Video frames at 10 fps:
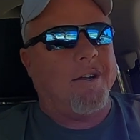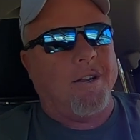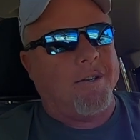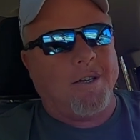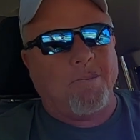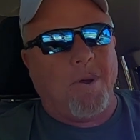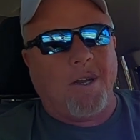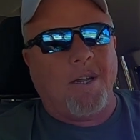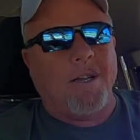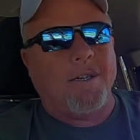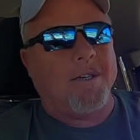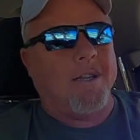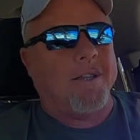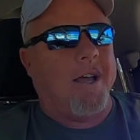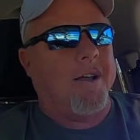it. Didn't expect to get to
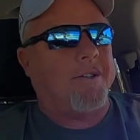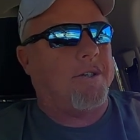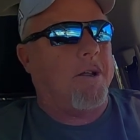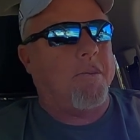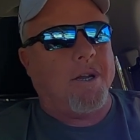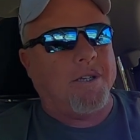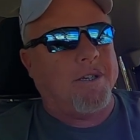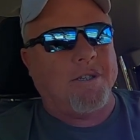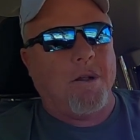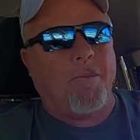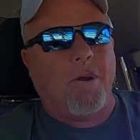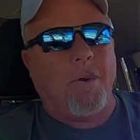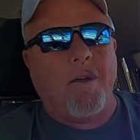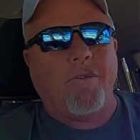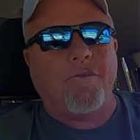10,000. I mean, it's just something I'm
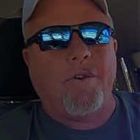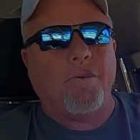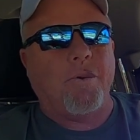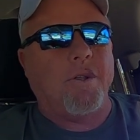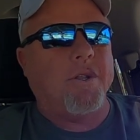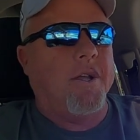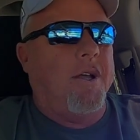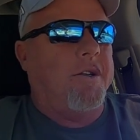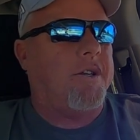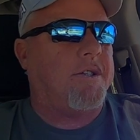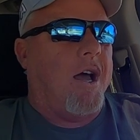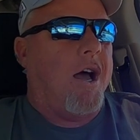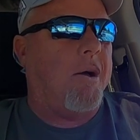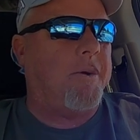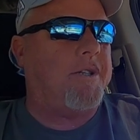having fun with. Just a
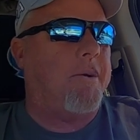hobby,